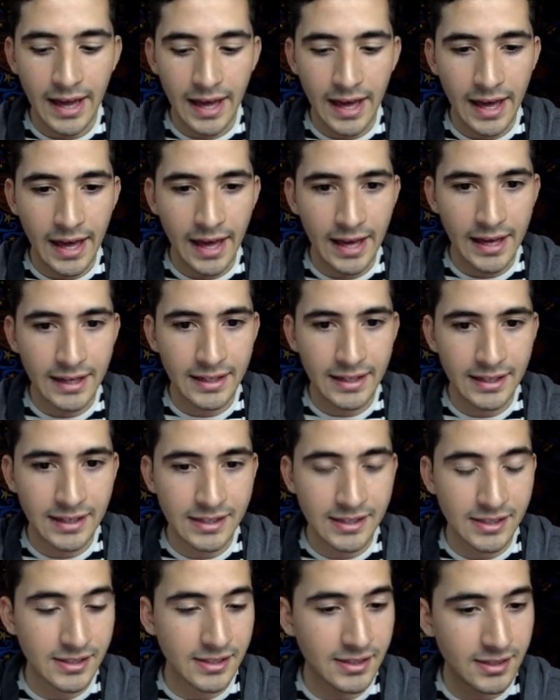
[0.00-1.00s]
and
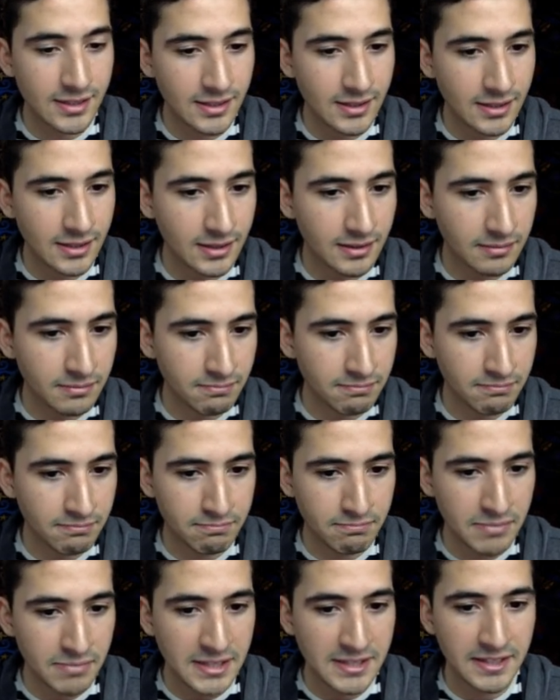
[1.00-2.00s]
this is
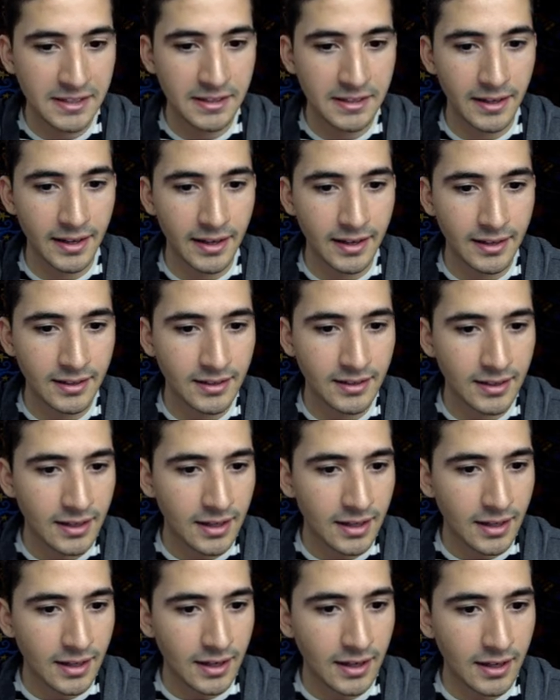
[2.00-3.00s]
basically it.
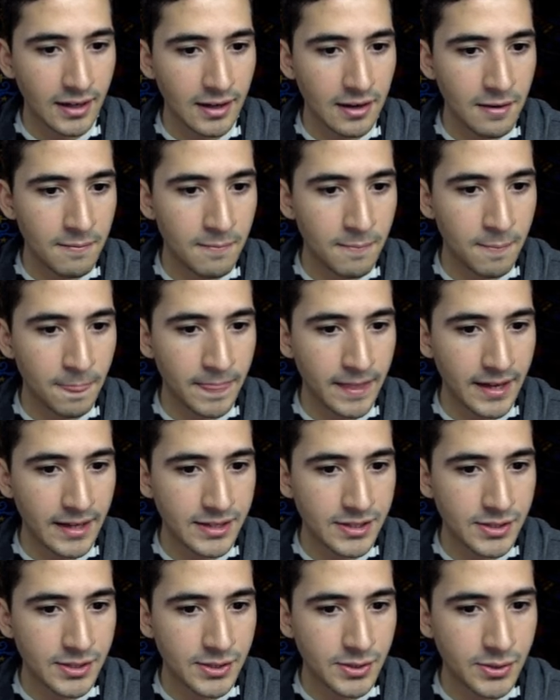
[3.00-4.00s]

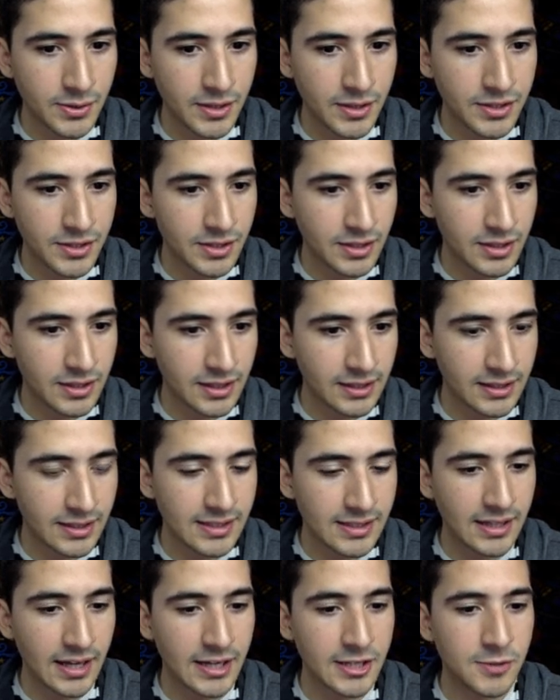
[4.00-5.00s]
As soon as you click the
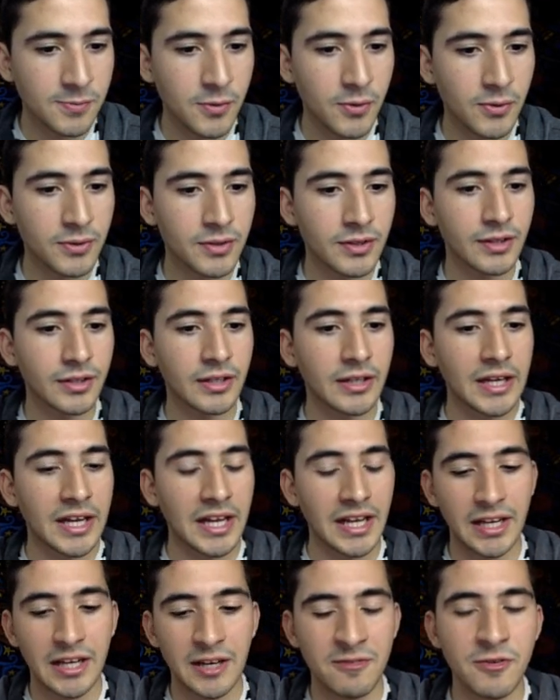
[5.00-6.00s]
slice mode,
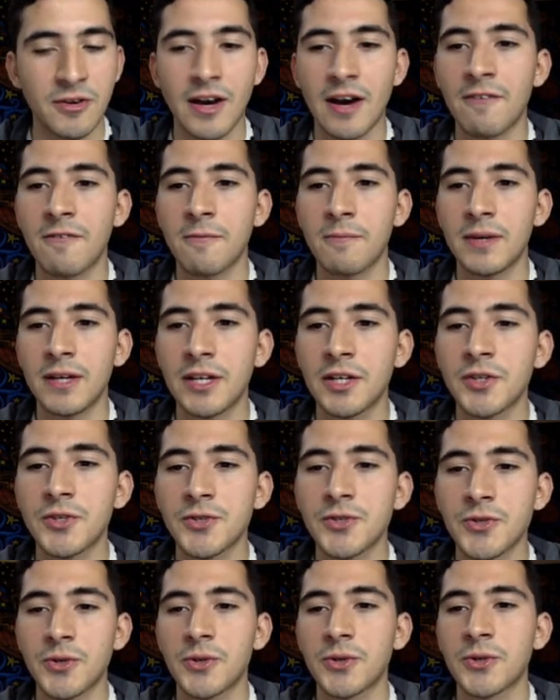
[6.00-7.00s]
if you have a MIDI
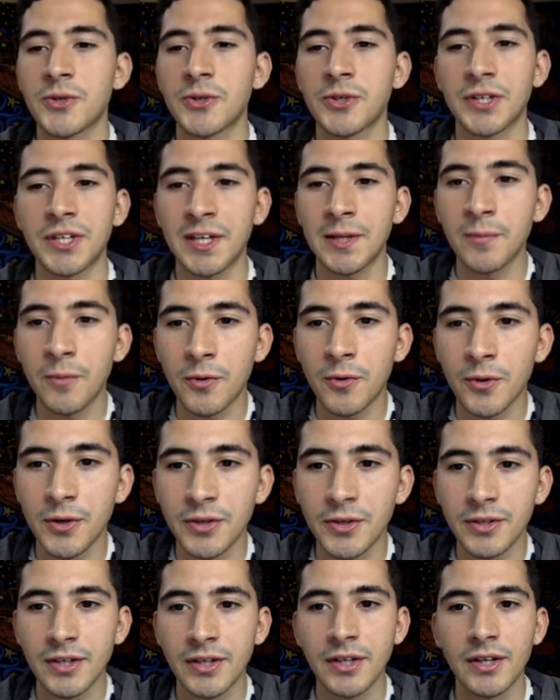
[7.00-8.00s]
controller or
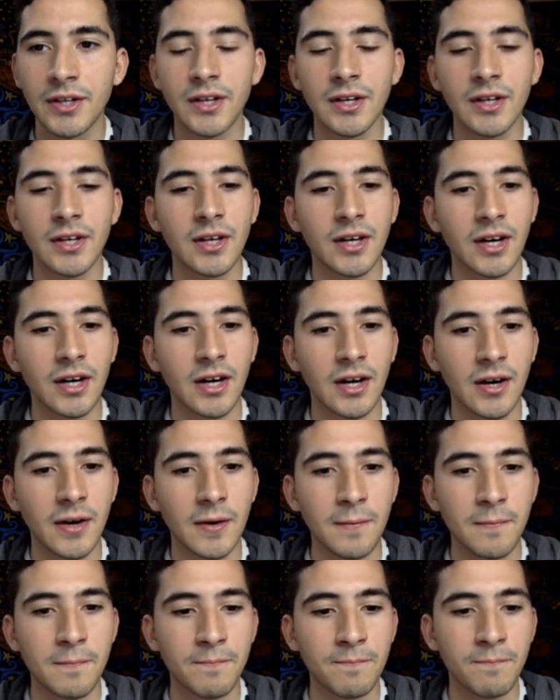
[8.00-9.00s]
keyboard,
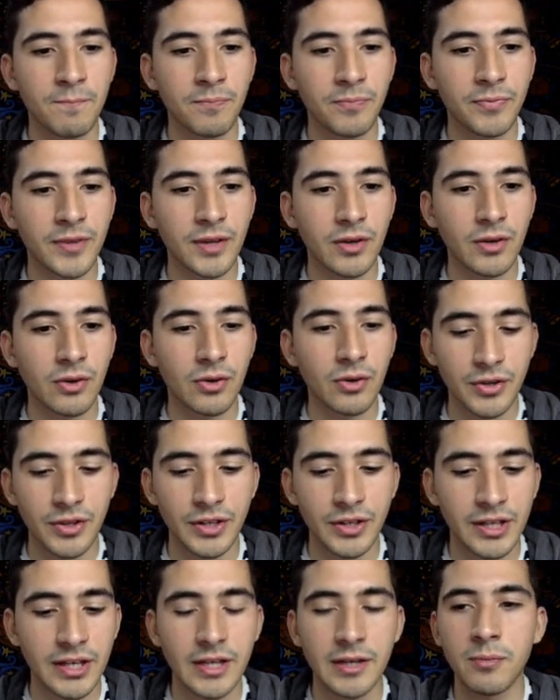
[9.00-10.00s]
or
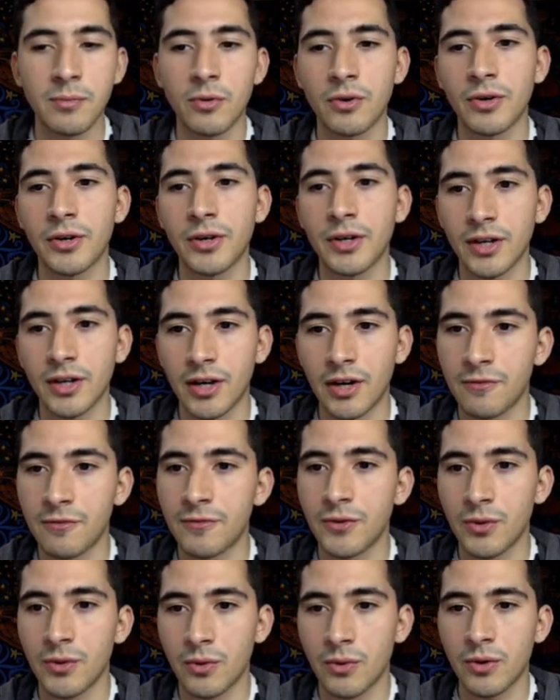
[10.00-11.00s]
the keyboard of
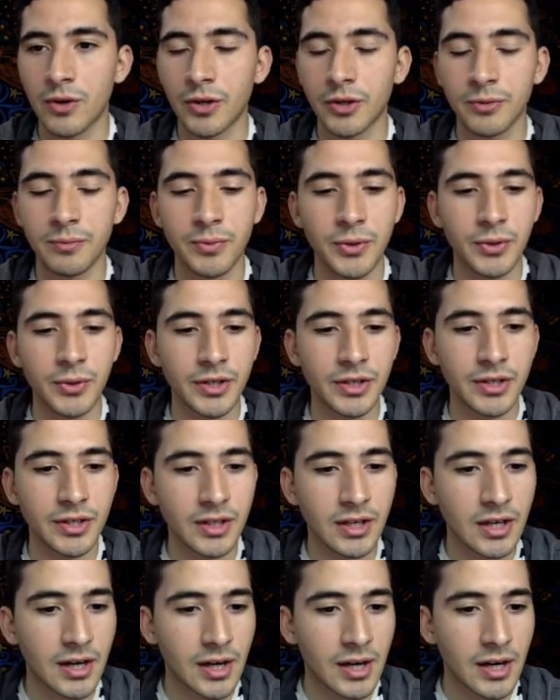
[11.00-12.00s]
your computer,
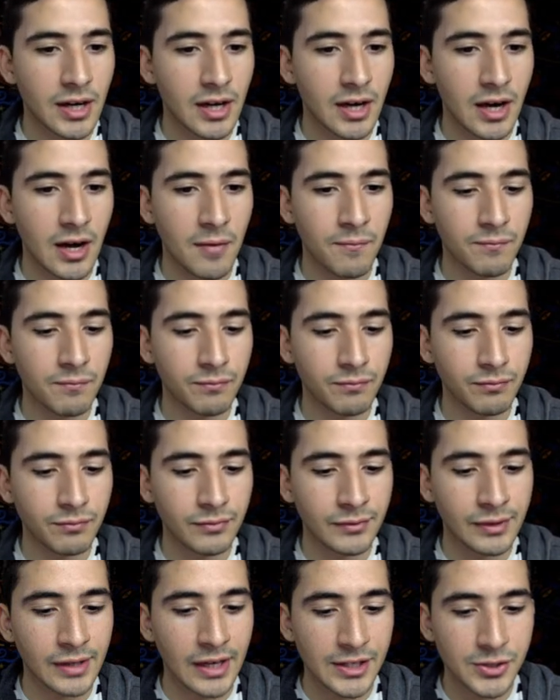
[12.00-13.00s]

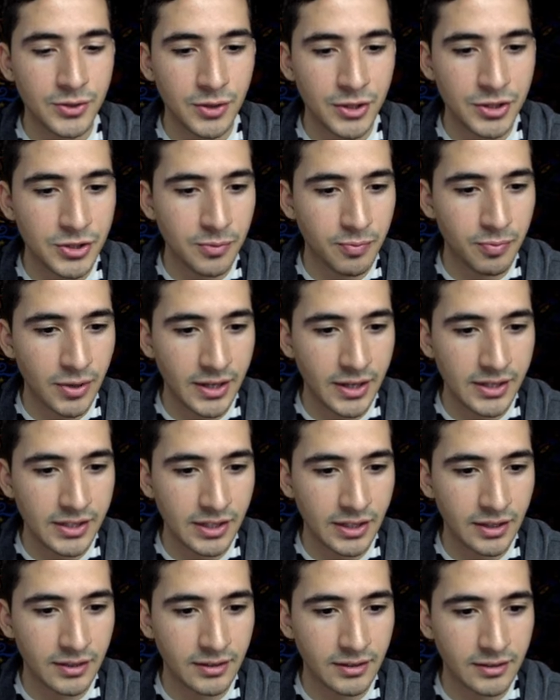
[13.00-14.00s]
as soon as you press
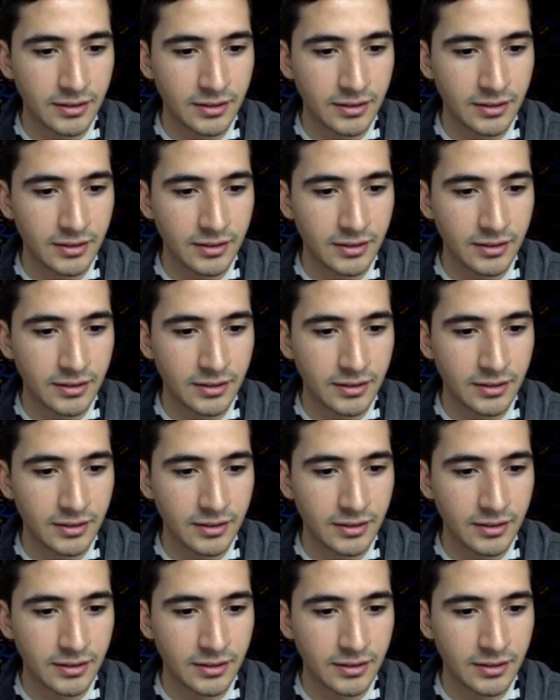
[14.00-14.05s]
it,